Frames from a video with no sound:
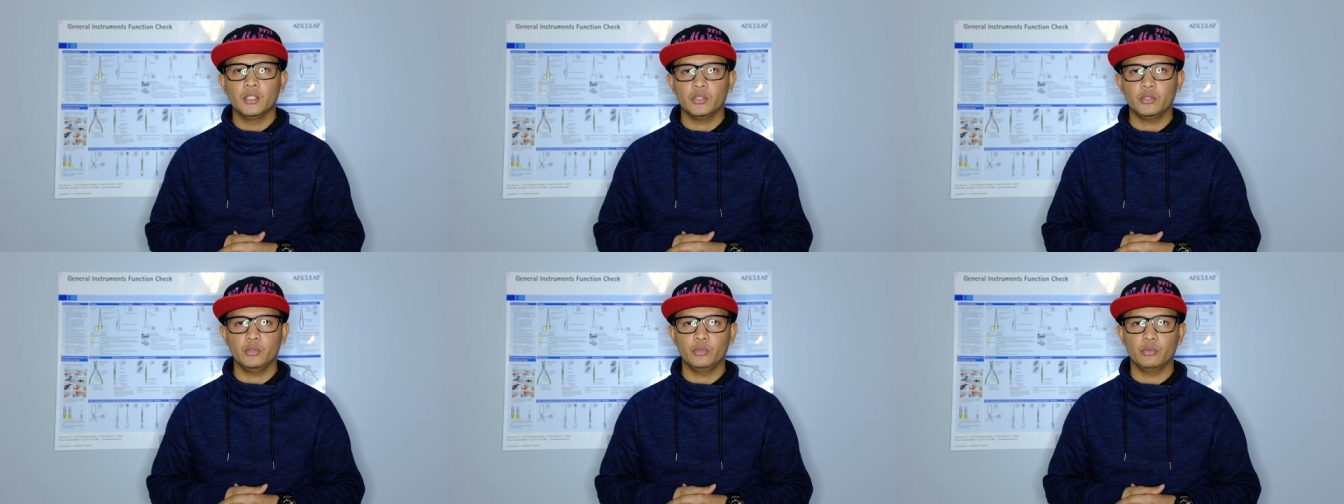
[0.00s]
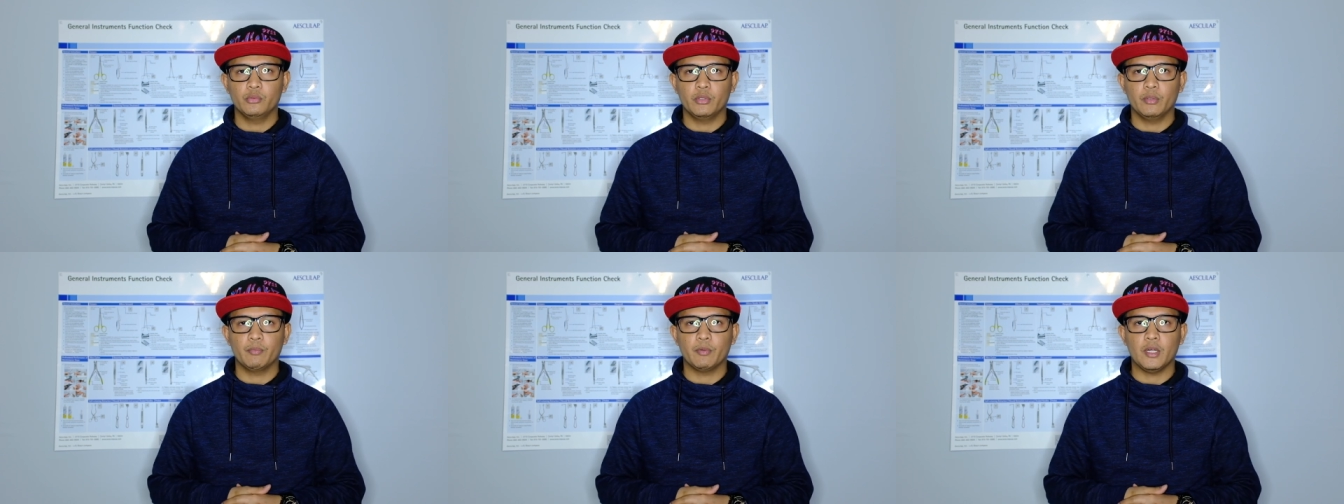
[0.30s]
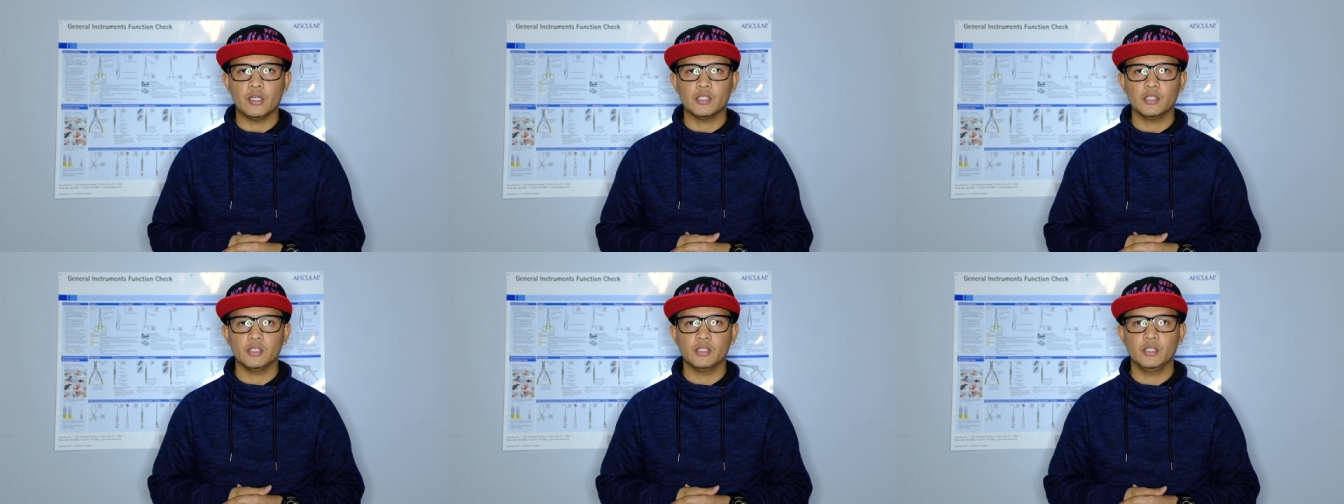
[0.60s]
to
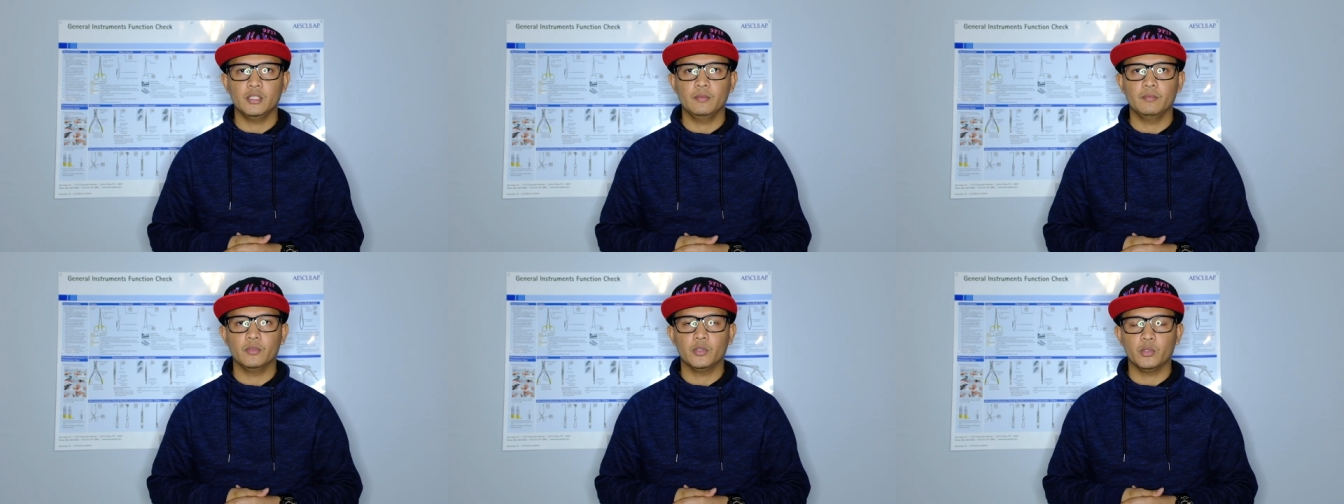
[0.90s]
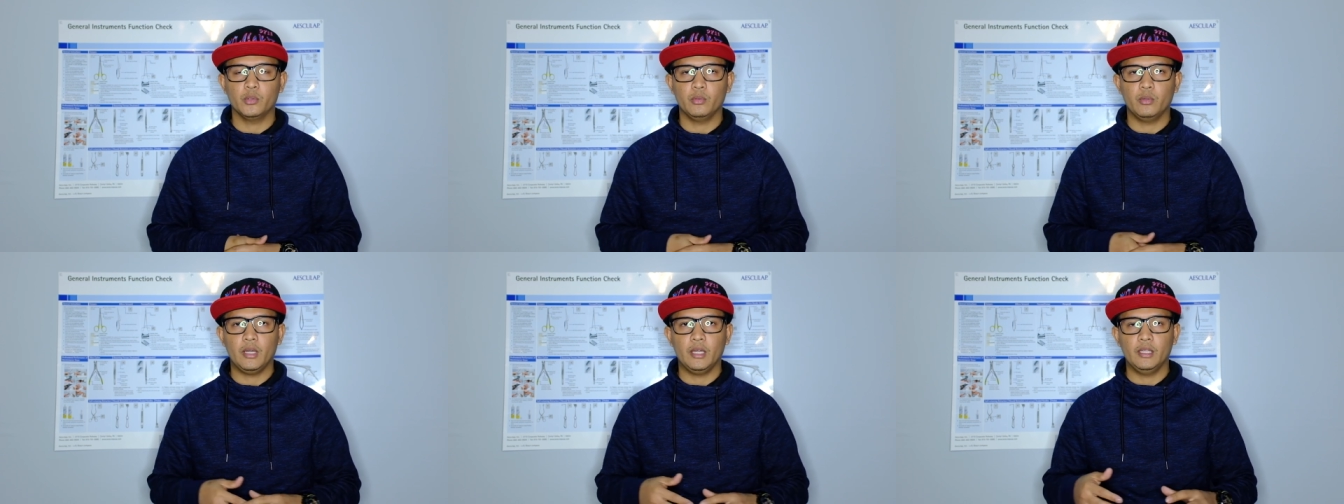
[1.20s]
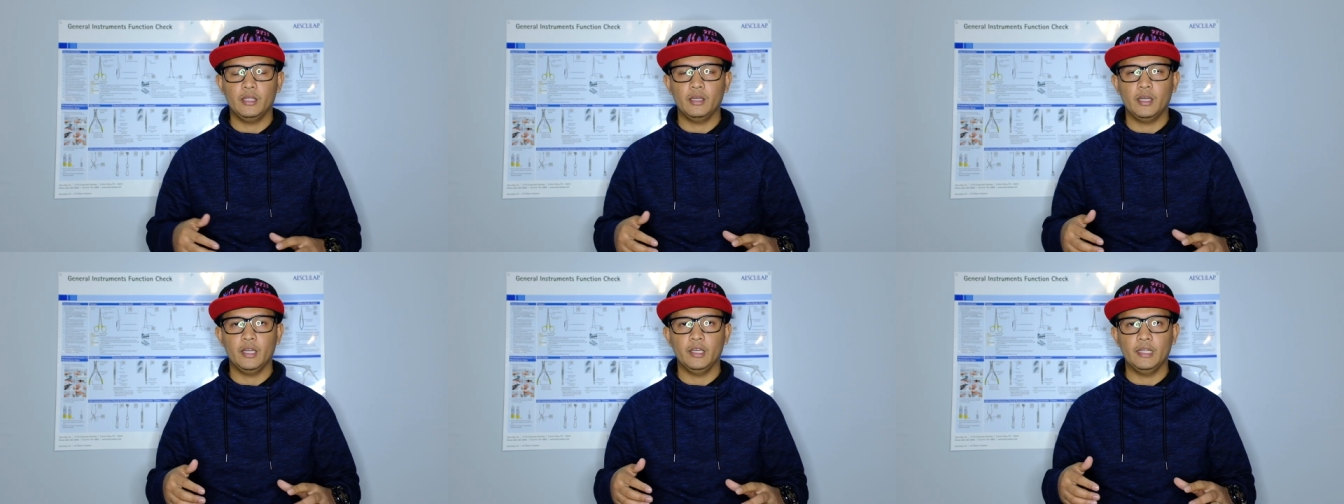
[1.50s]
reprocess them through
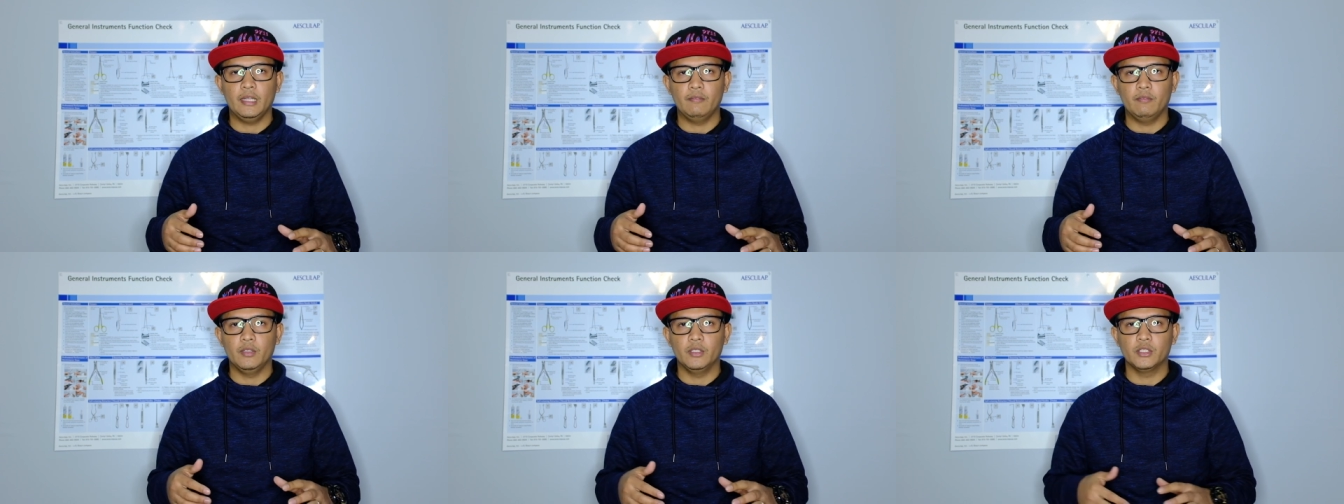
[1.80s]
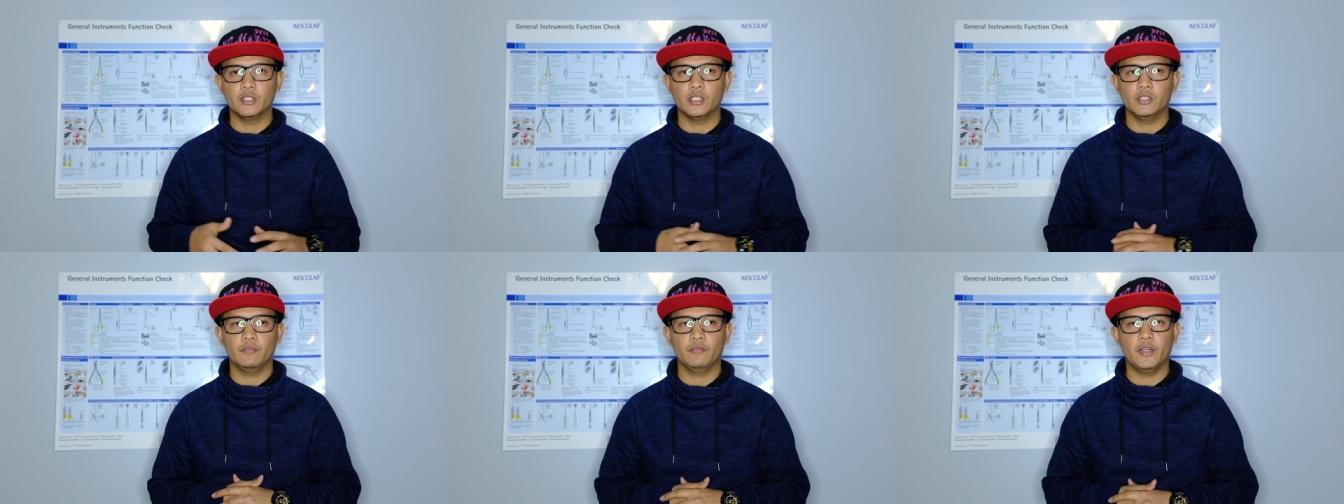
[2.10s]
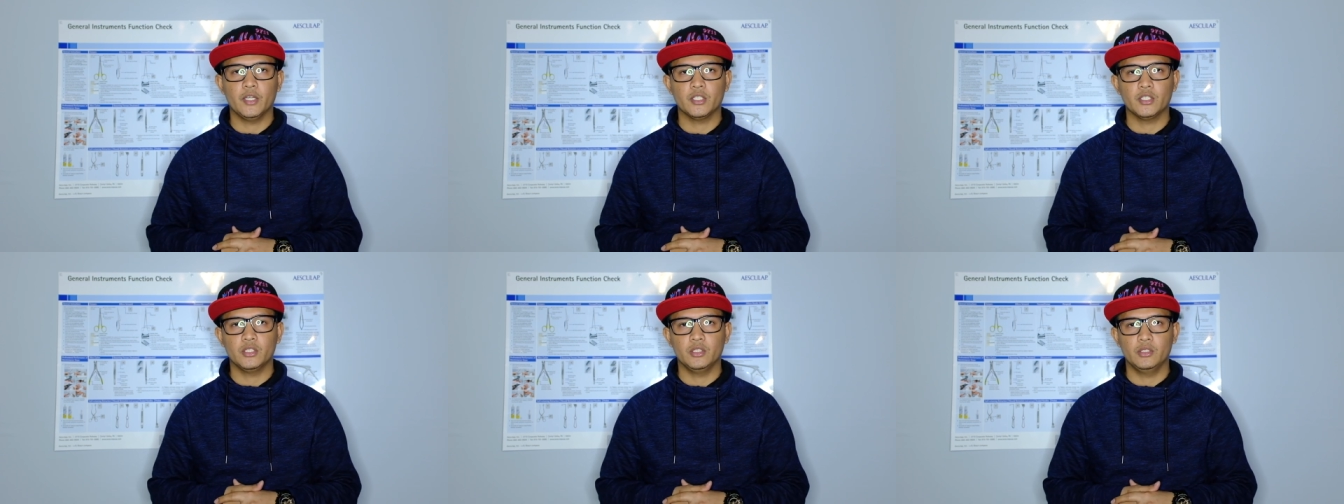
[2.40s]
high-level
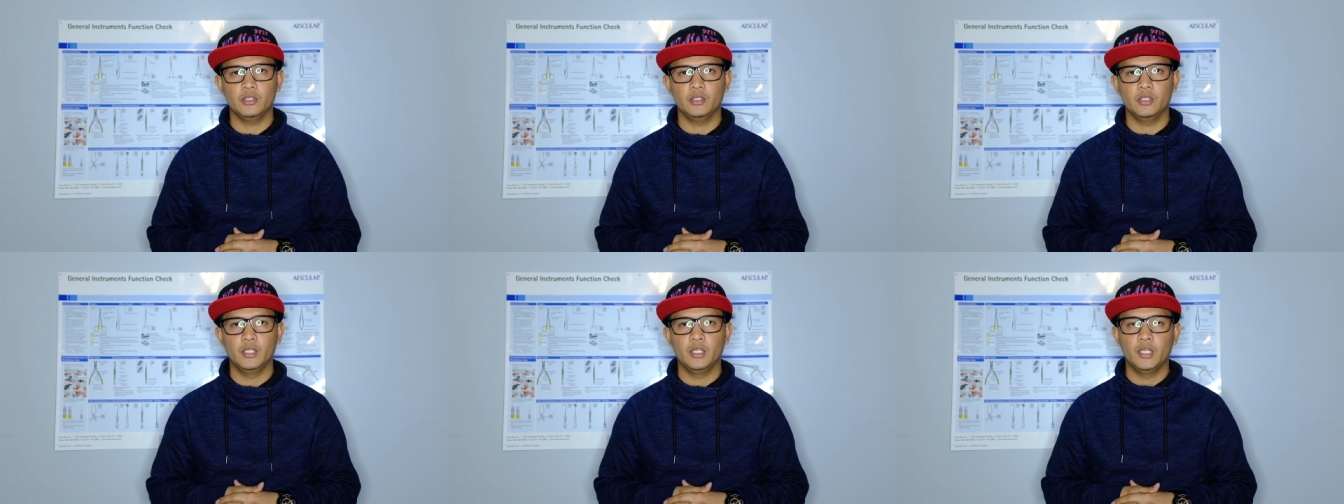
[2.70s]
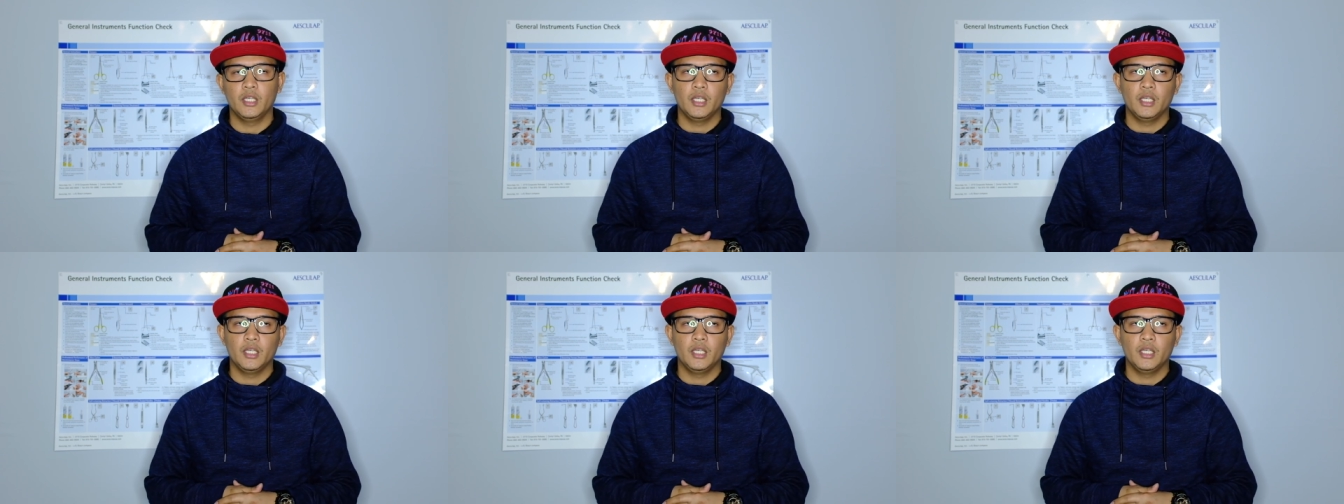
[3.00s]
disinfection.